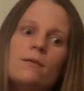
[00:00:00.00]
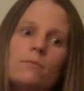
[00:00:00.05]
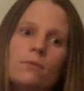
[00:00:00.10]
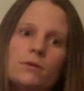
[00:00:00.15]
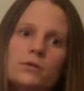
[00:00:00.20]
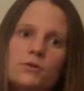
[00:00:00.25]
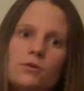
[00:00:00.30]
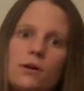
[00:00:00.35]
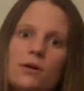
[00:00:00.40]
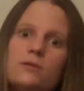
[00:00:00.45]

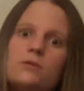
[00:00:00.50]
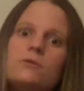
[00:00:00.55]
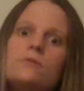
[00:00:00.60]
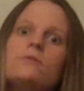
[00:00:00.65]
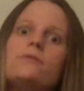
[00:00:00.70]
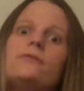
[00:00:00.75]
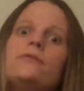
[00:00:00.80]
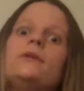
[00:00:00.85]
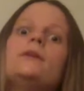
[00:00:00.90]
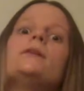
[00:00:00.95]
but you also
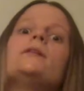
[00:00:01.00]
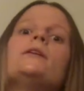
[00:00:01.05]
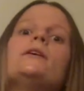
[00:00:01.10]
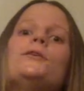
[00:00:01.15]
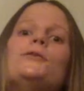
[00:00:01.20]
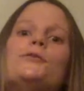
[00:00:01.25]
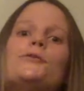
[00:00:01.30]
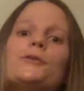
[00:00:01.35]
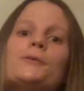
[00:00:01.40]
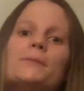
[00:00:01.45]
feel
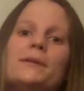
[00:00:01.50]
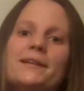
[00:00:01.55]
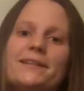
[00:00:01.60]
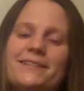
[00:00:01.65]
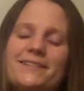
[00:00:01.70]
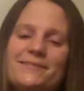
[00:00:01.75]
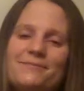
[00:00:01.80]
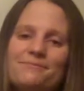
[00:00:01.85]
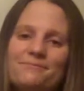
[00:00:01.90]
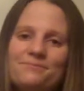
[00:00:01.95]

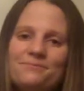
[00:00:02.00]
enormous.